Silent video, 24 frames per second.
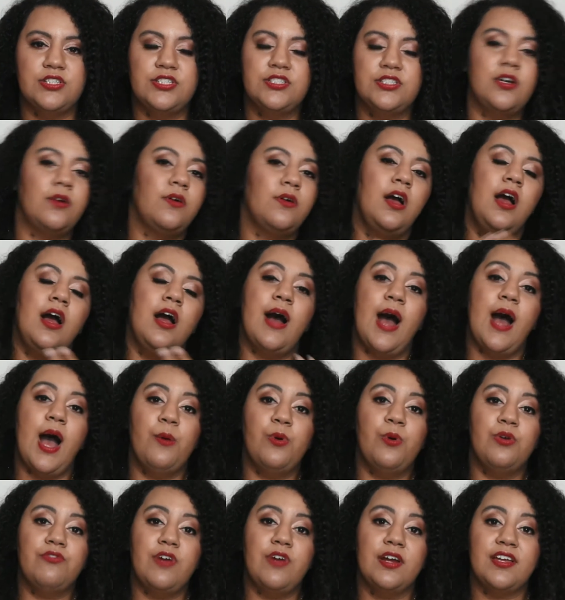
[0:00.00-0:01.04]
So I
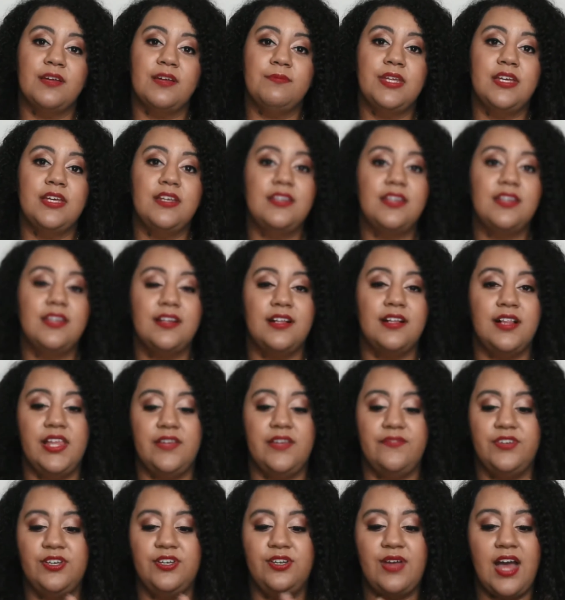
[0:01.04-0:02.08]
would recommend,
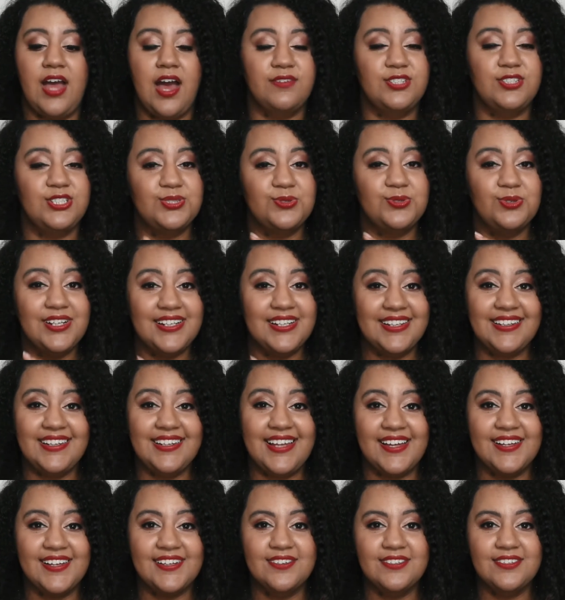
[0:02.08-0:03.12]
if you have short
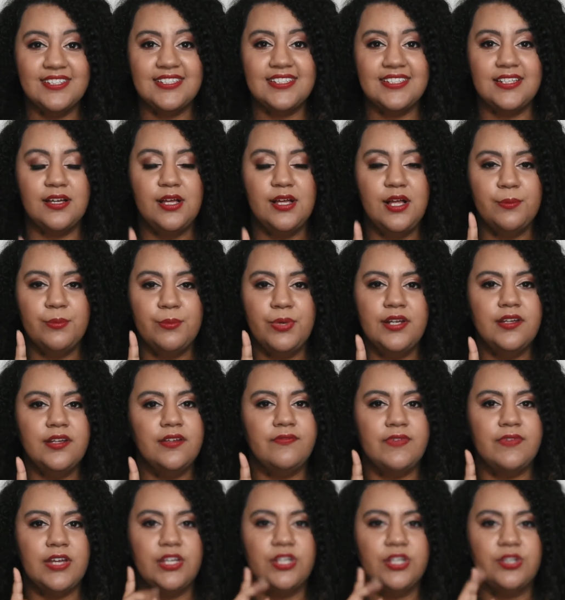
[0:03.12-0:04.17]
nails, to put a
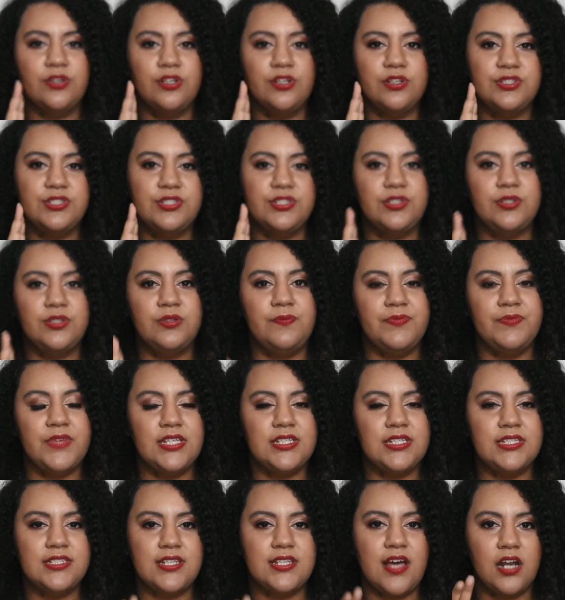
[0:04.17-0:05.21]
finger or two
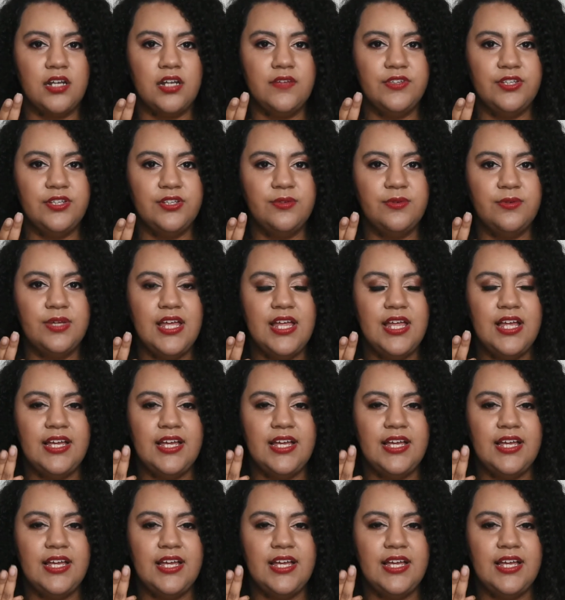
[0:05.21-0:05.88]
inside of you,